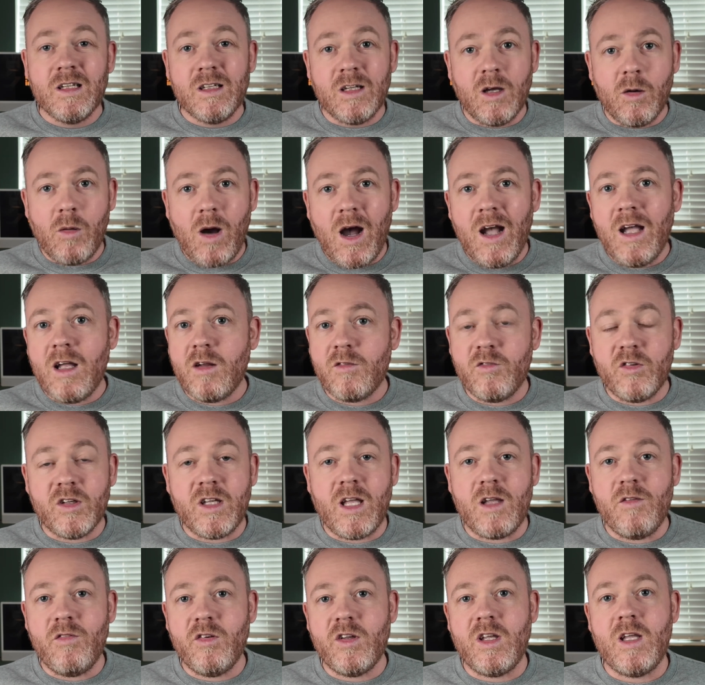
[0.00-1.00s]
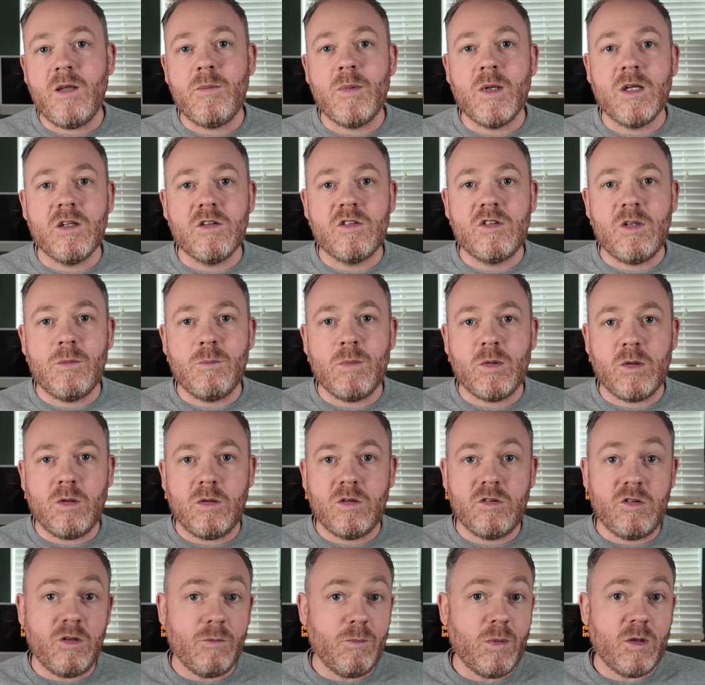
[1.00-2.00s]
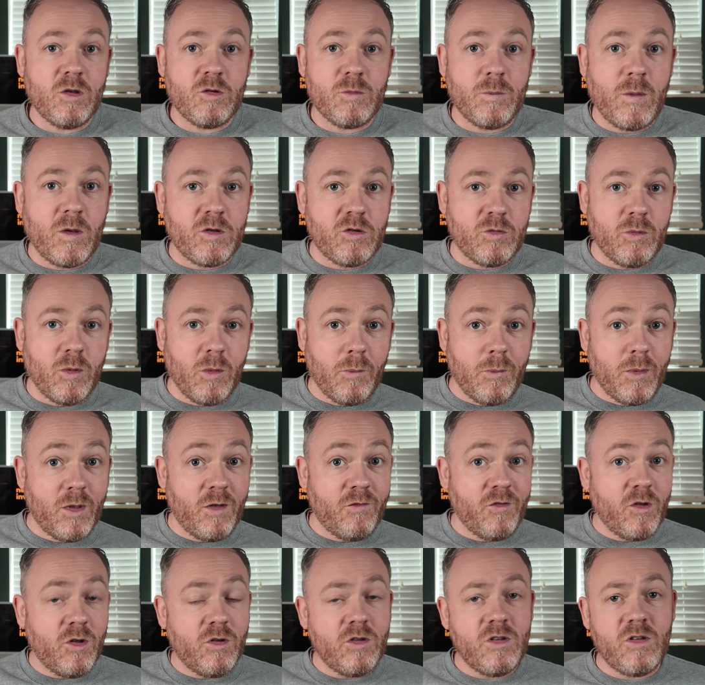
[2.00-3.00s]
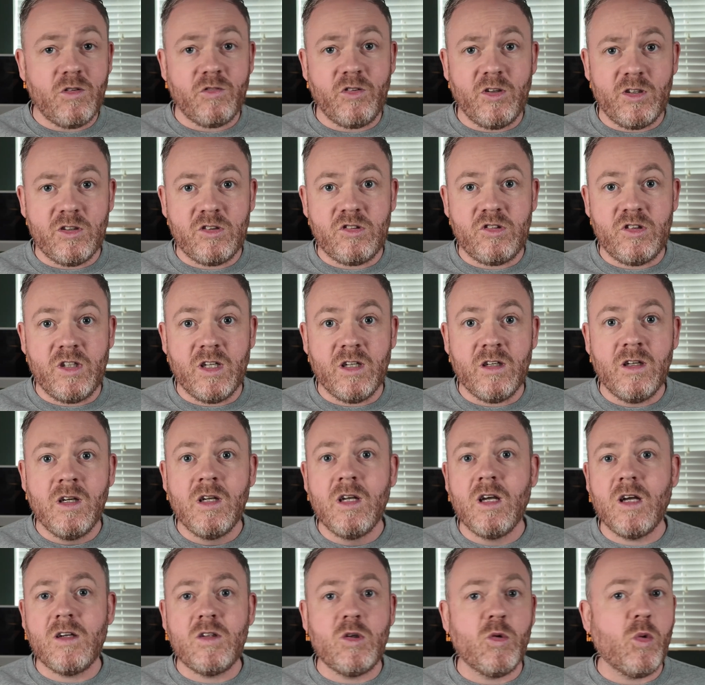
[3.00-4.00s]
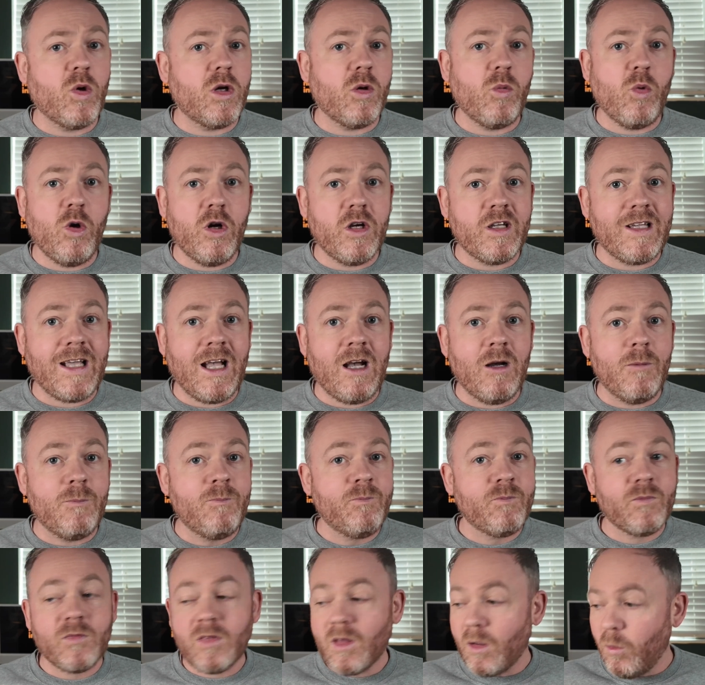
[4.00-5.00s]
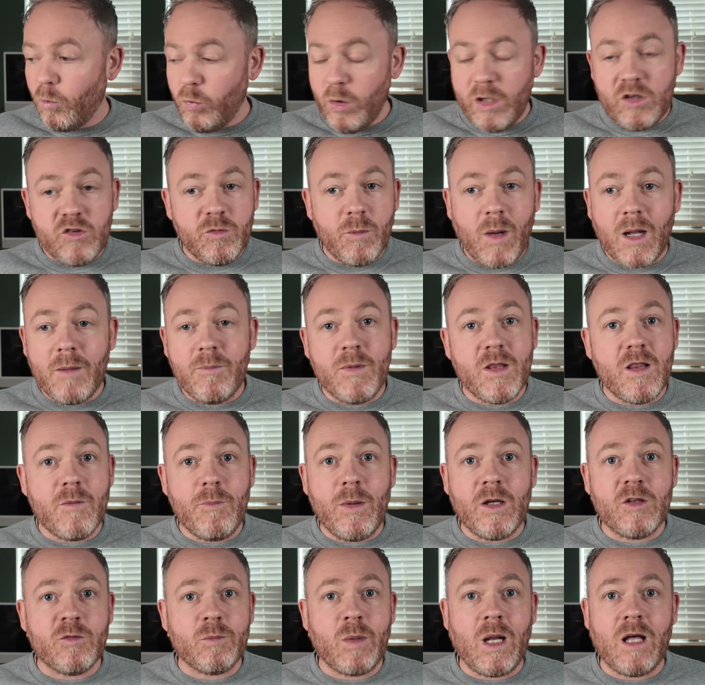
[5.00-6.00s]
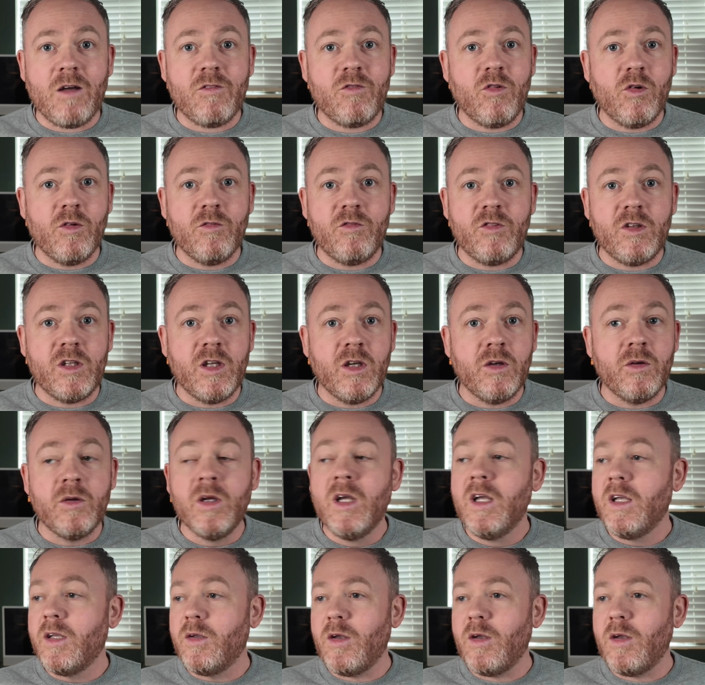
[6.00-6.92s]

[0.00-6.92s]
Now, I advocate for keeping it as simple as possible, but if you're in your first year and you want to work out which might be the best platform for you,